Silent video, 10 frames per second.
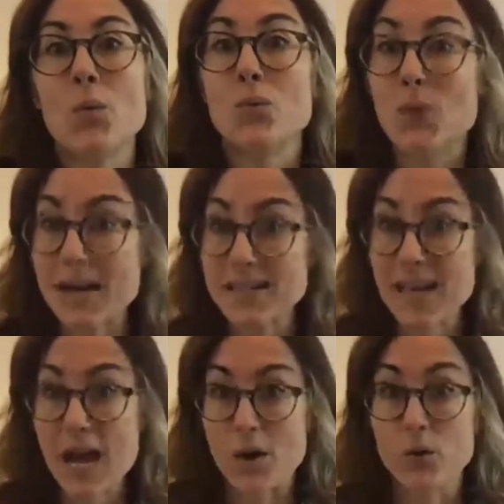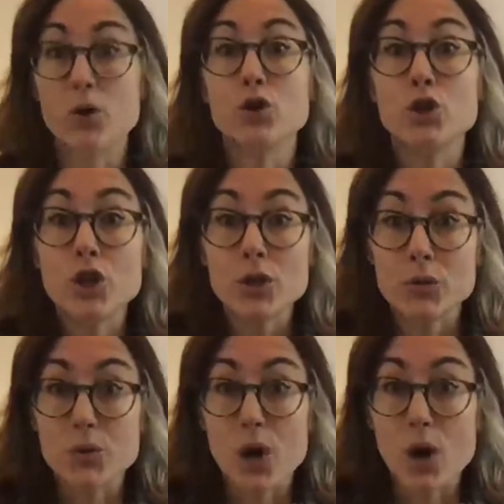Right now,
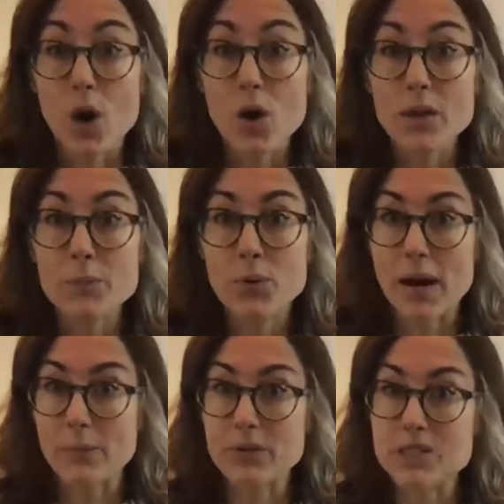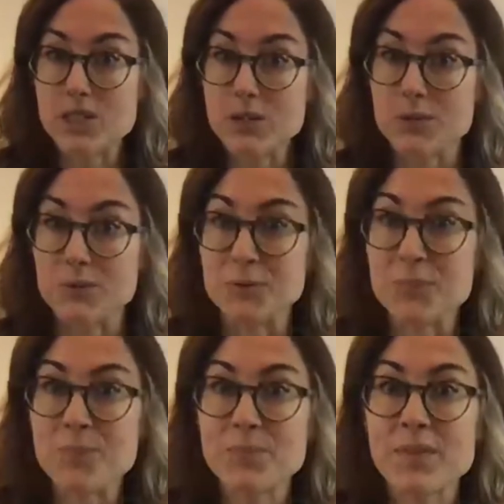you are all in Primary 2,
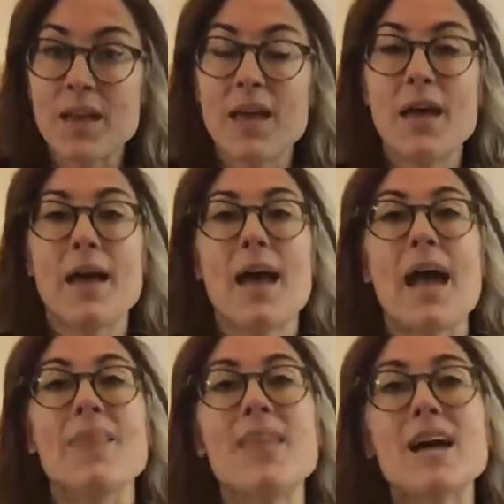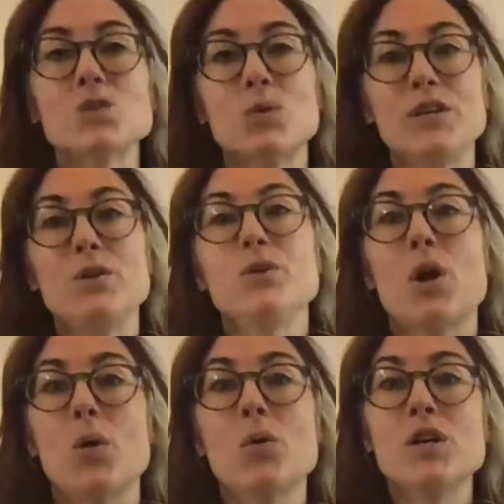and that's where you
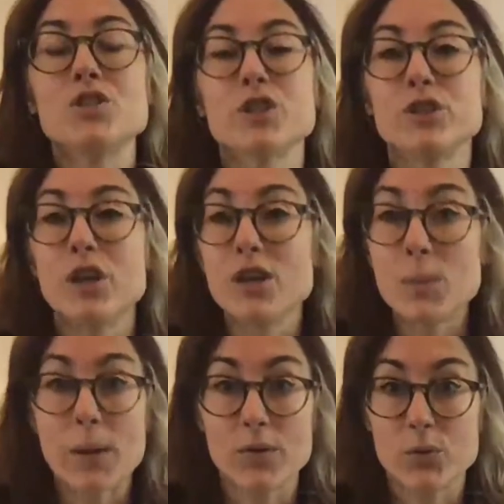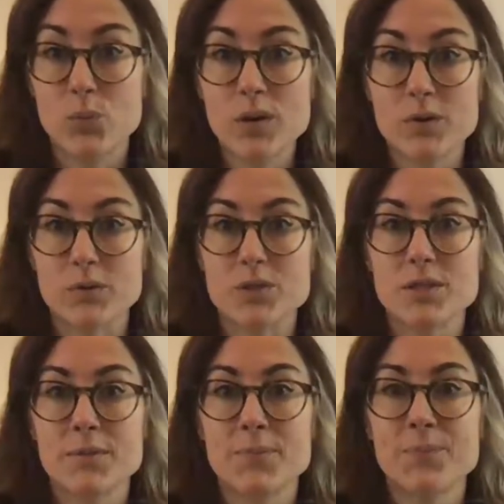go to learn about the world.
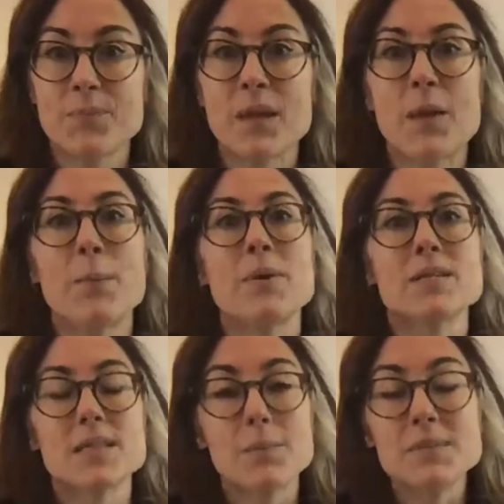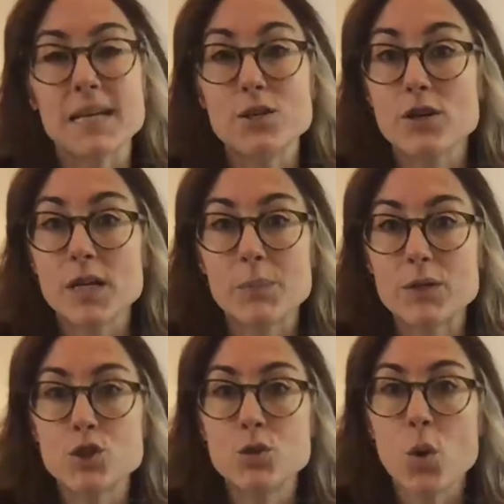But someday you're going to be
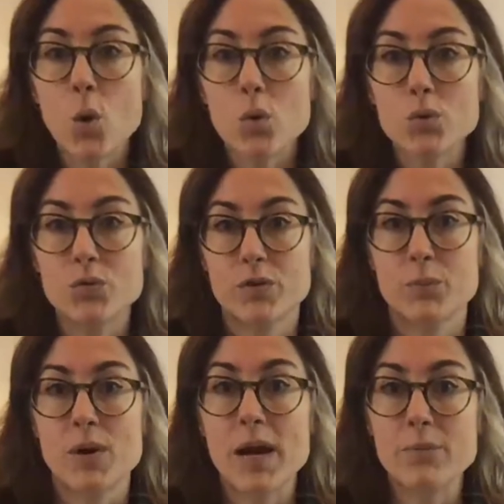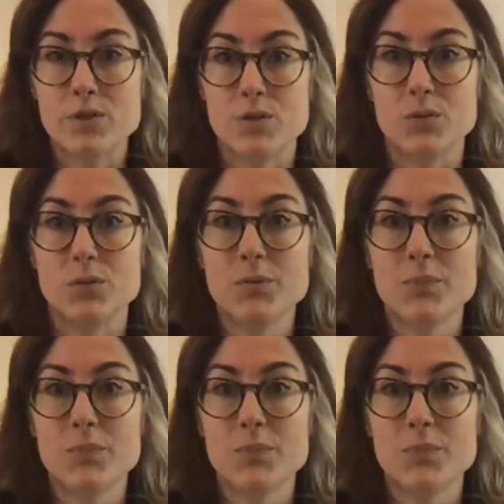too old for primary school